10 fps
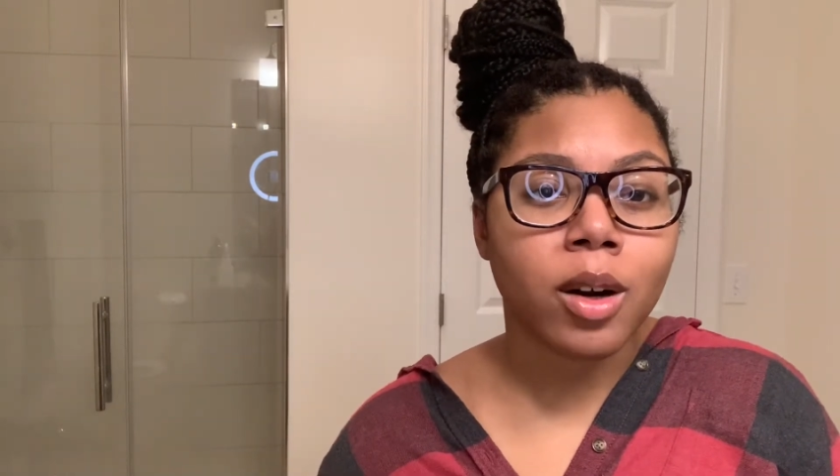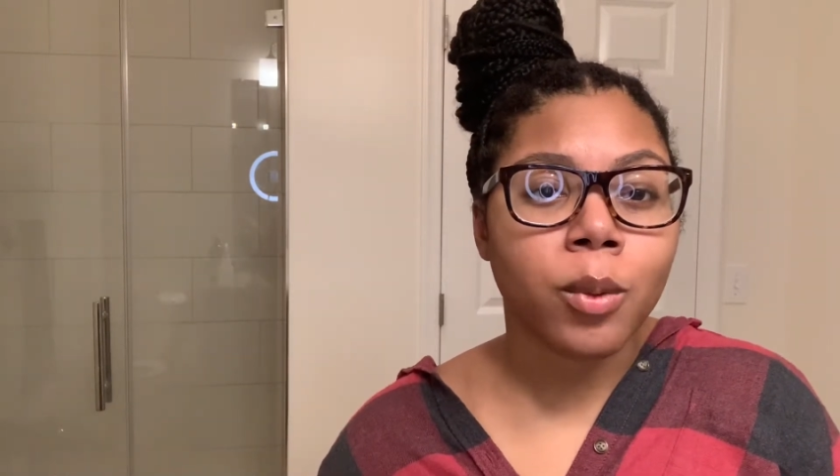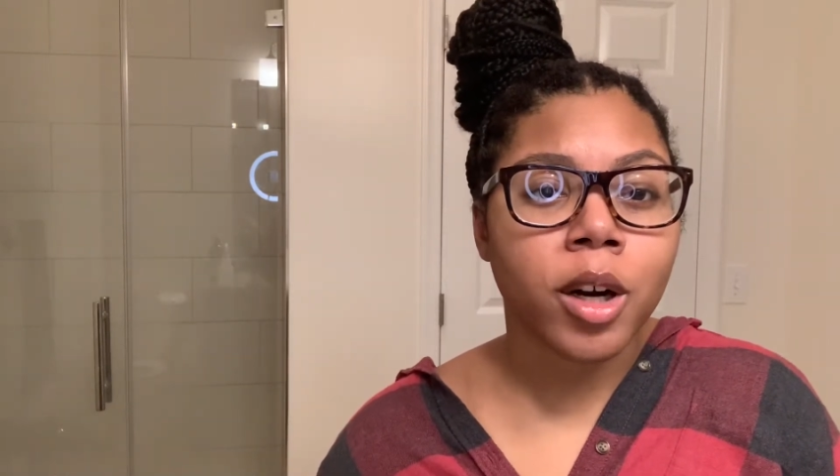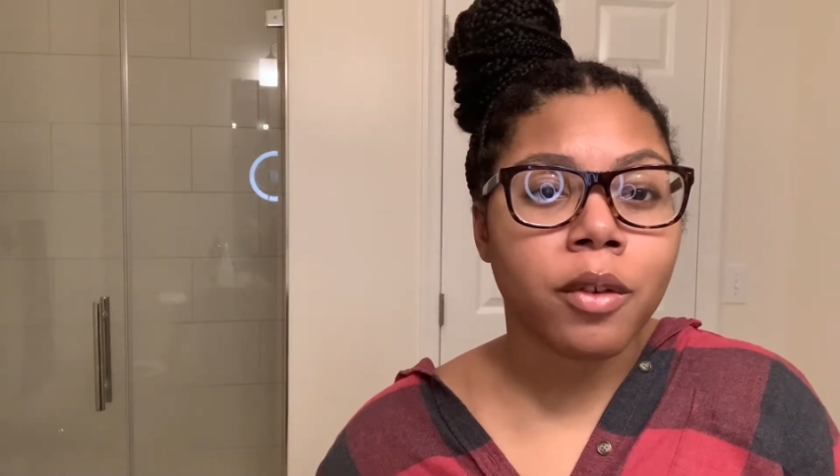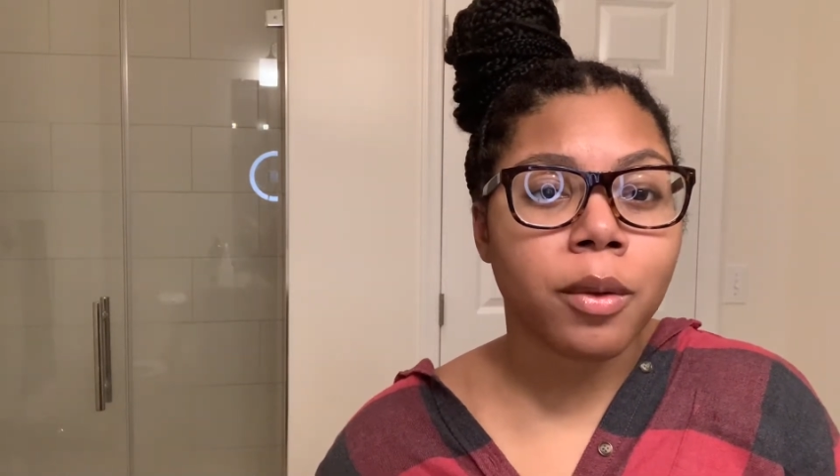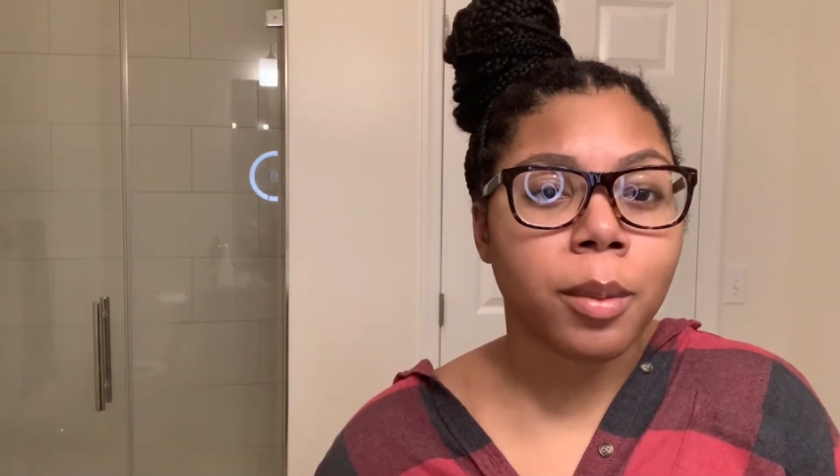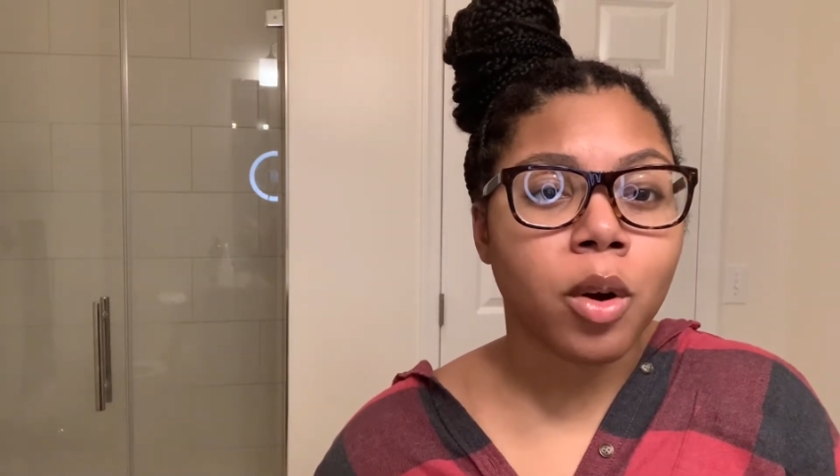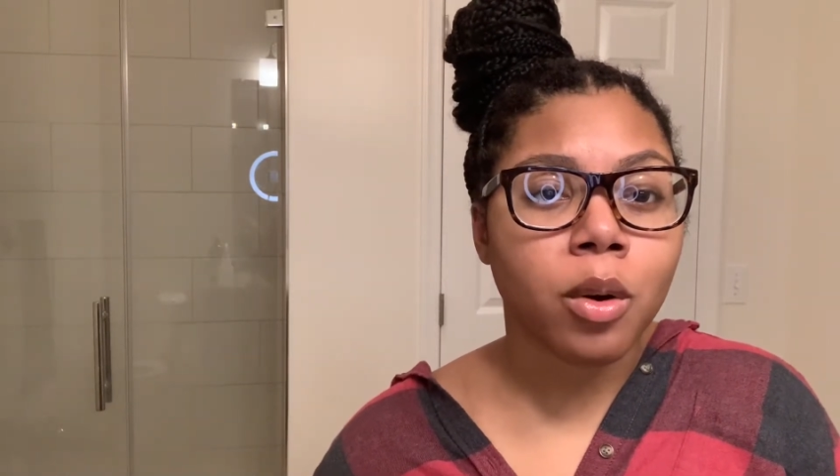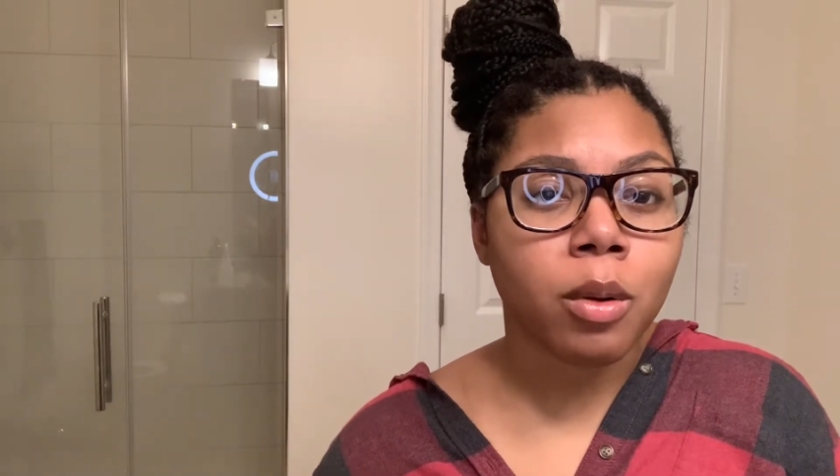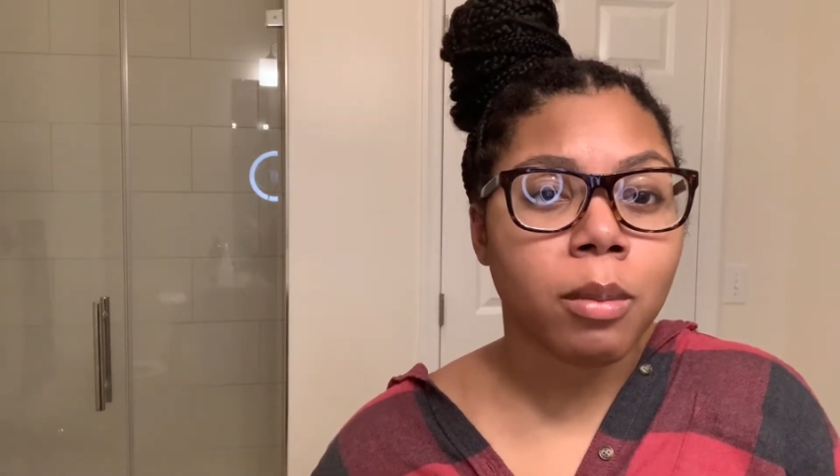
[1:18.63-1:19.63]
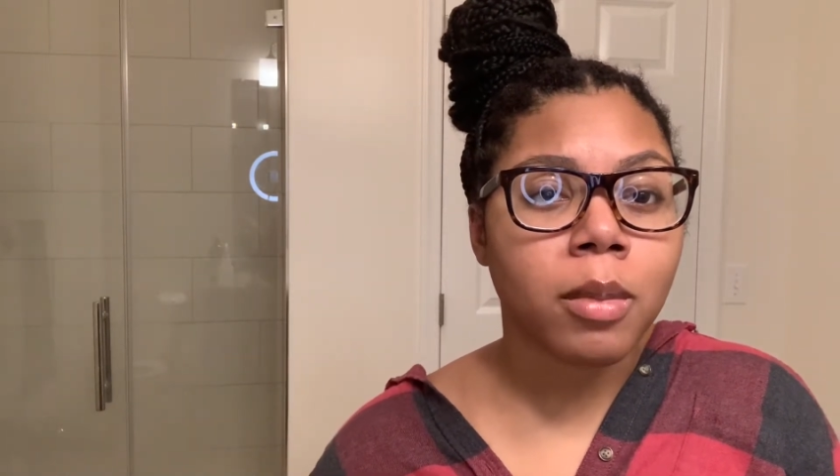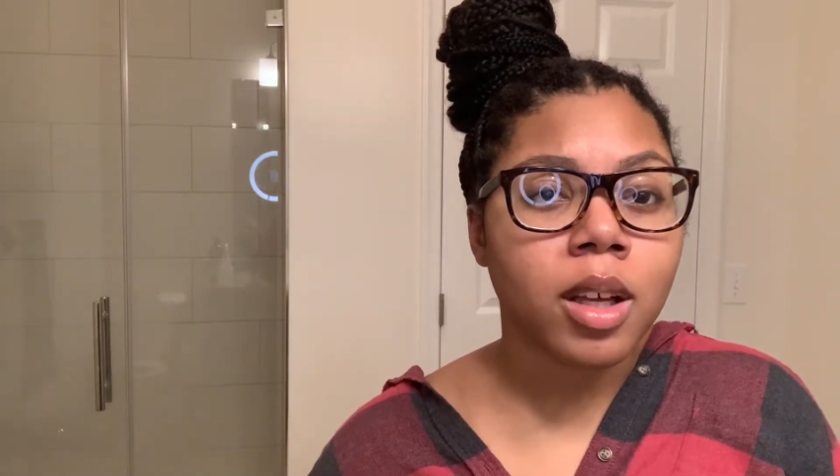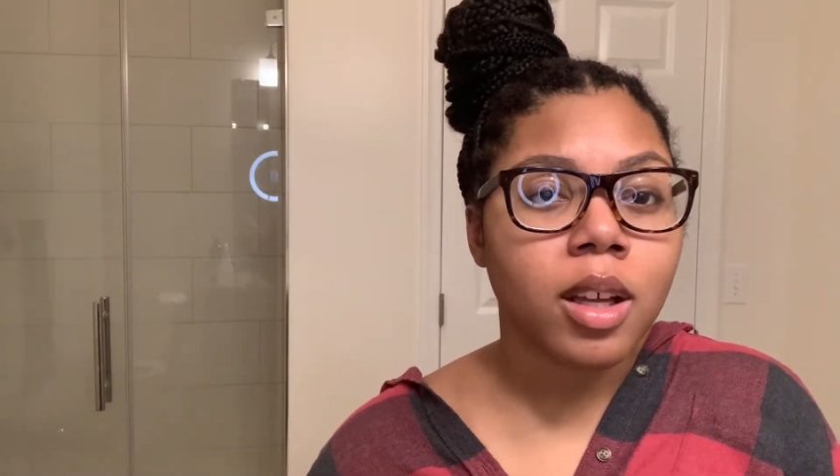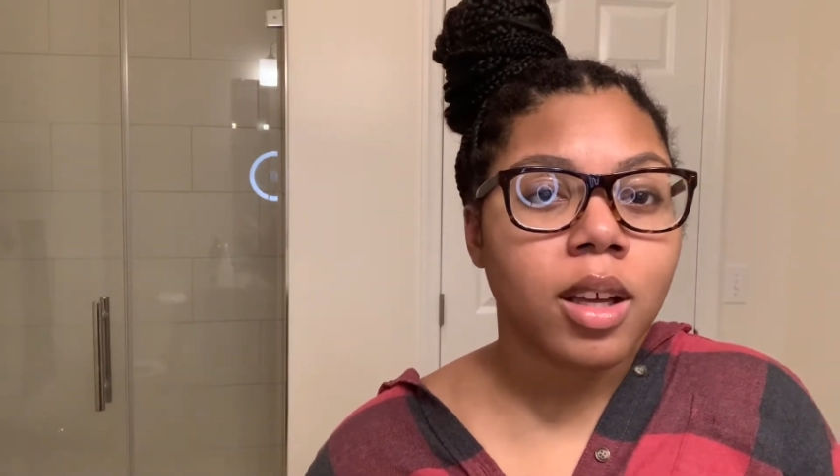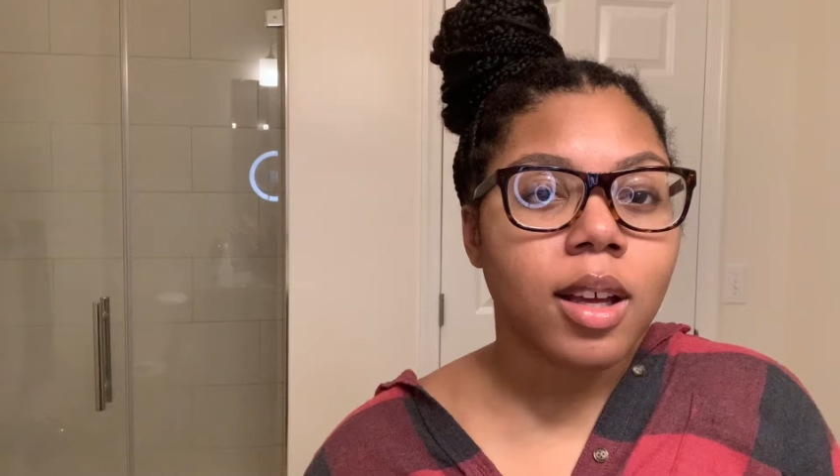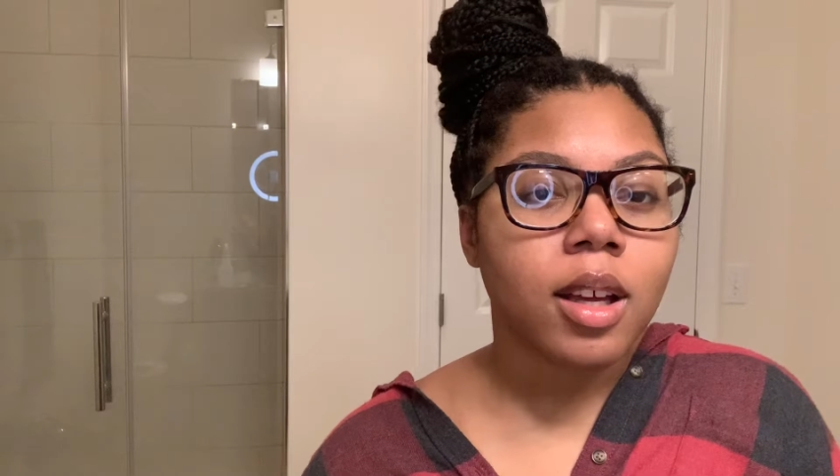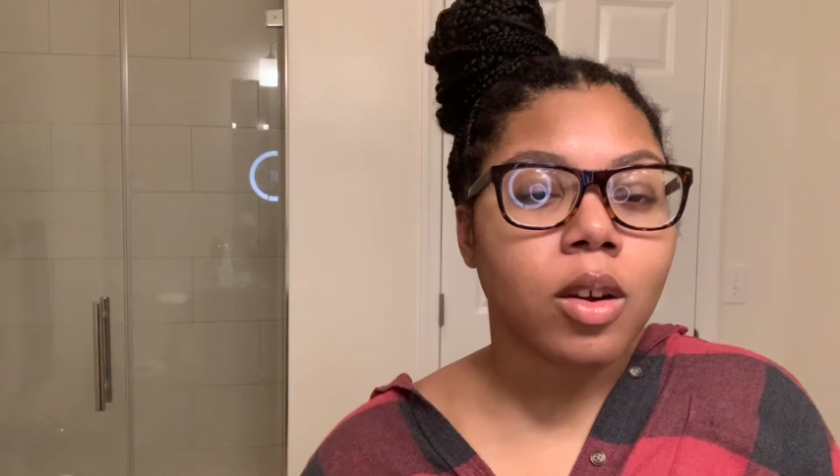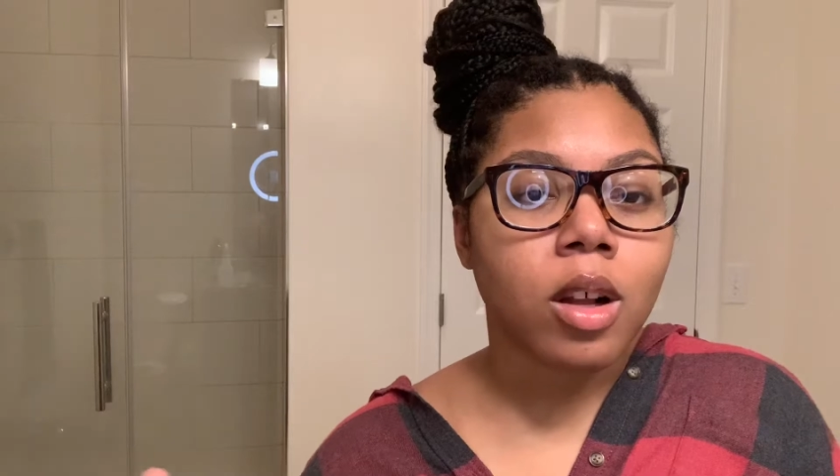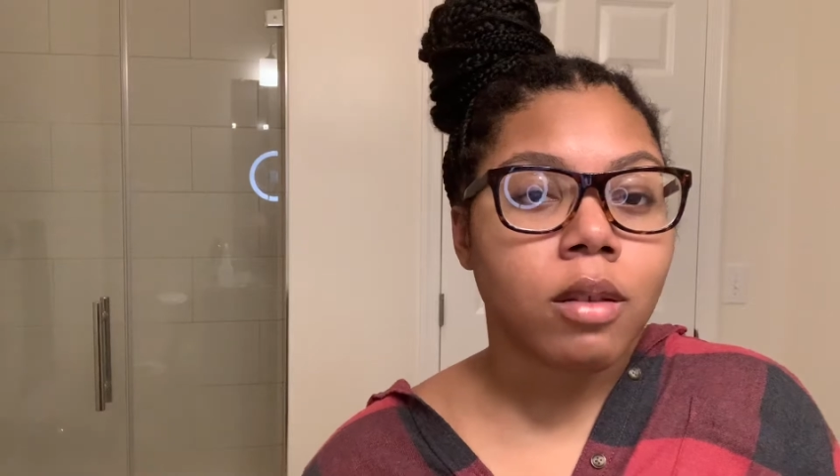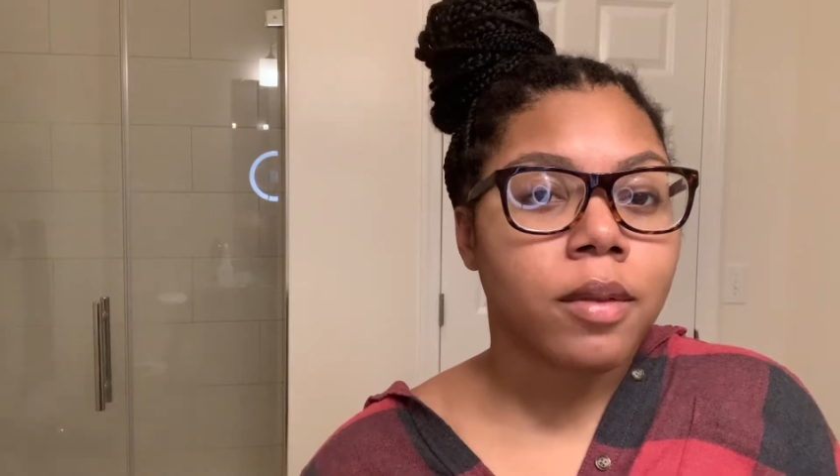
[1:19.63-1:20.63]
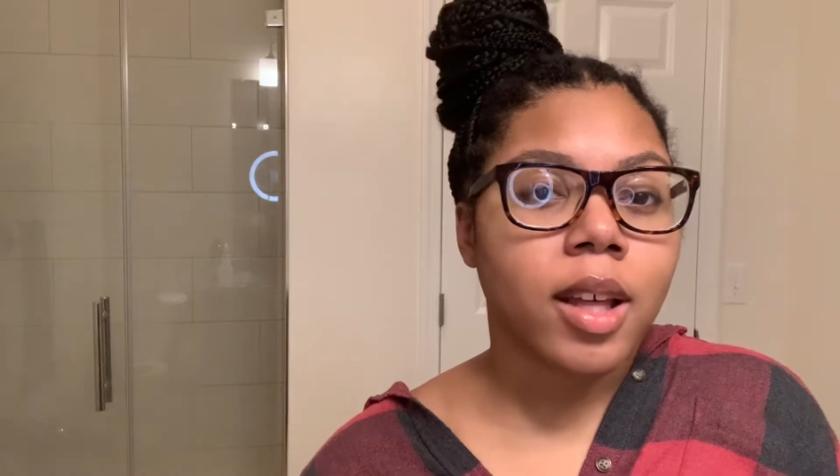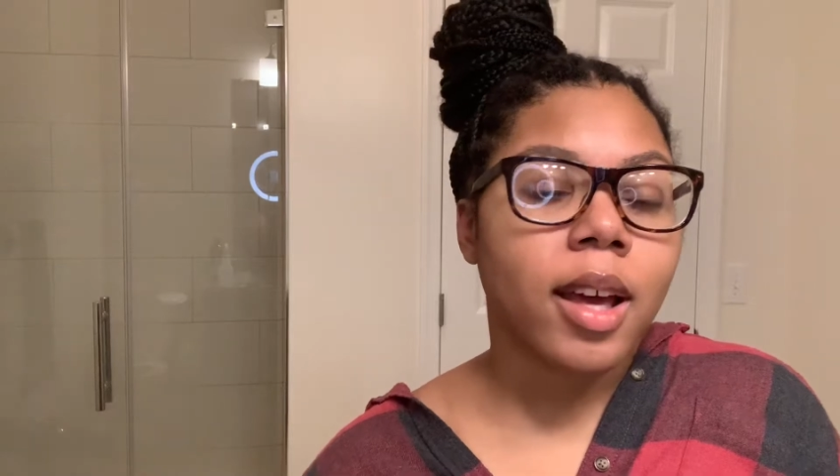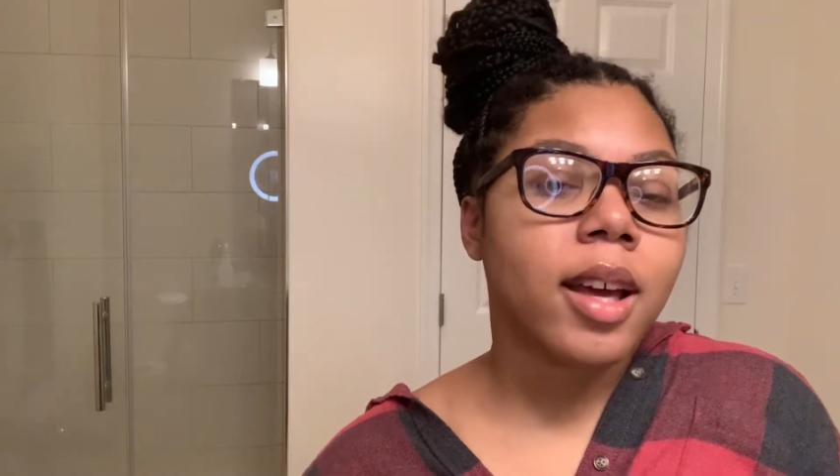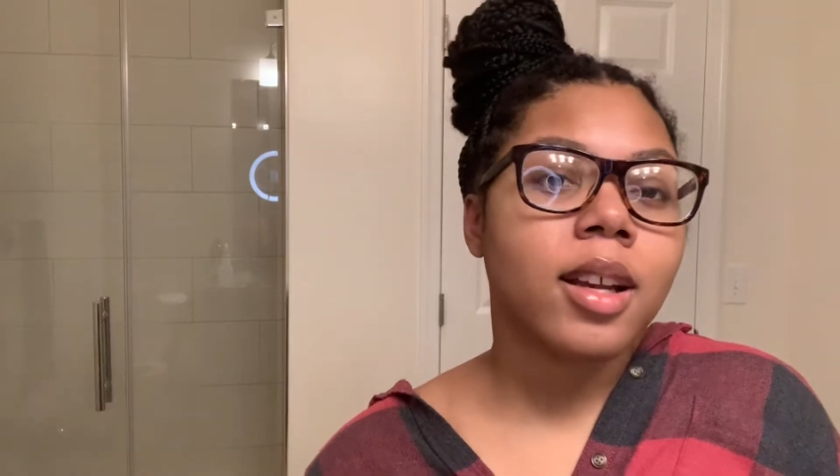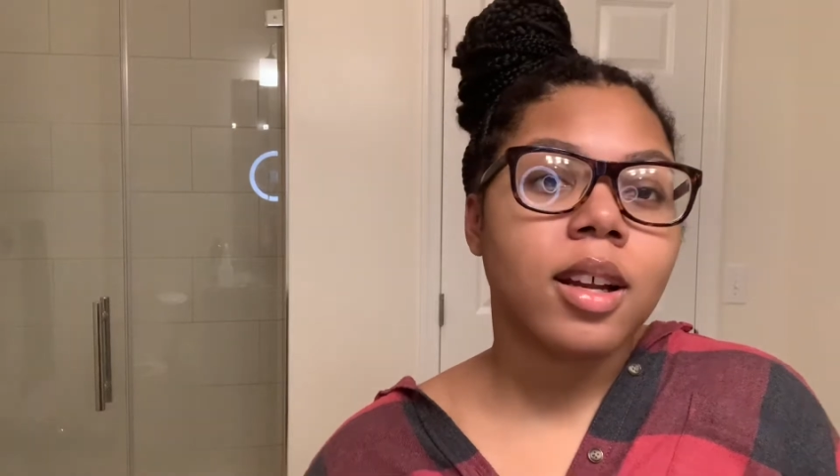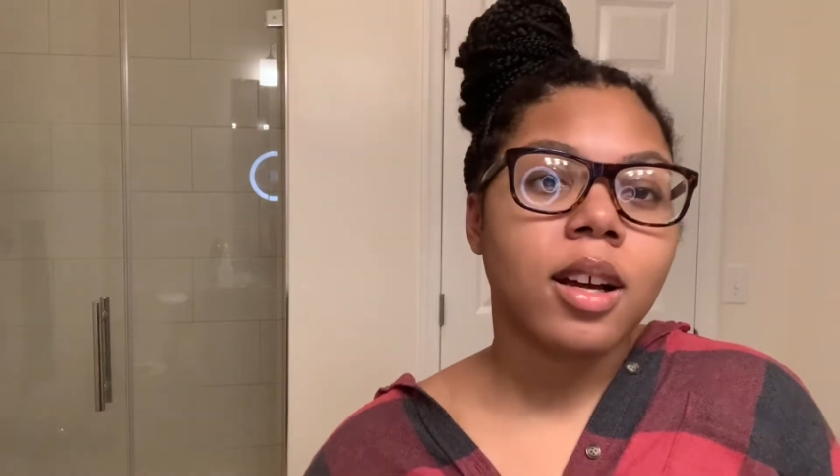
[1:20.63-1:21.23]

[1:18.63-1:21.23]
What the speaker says: working from home and all of that.